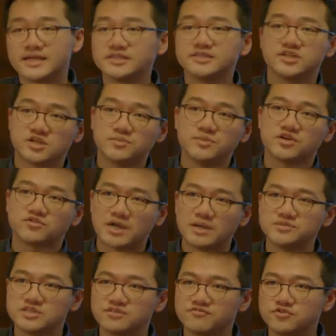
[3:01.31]
likely to commit
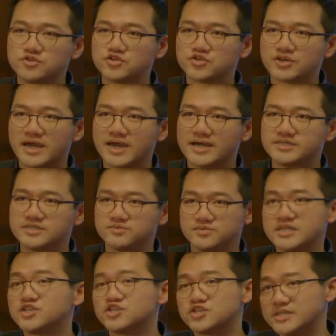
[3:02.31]
crimes in the future had
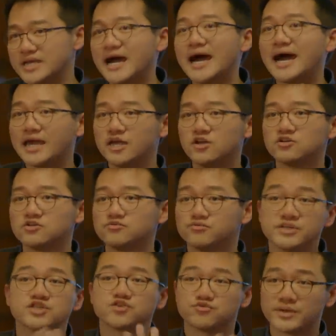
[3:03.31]
substantially higher
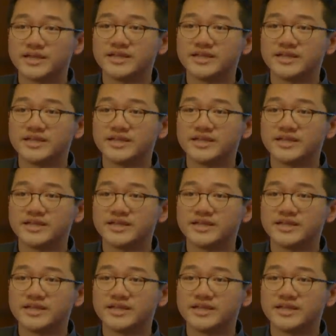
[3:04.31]
risk